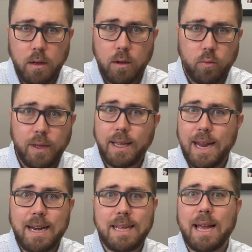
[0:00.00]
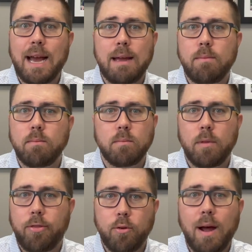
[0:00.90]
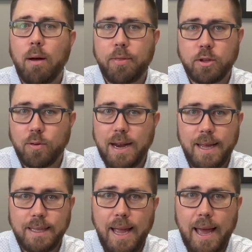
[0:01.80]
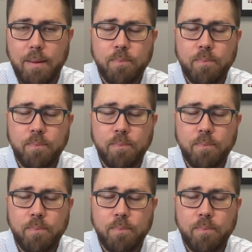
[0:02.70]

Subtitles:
really anytime throughout the trading day.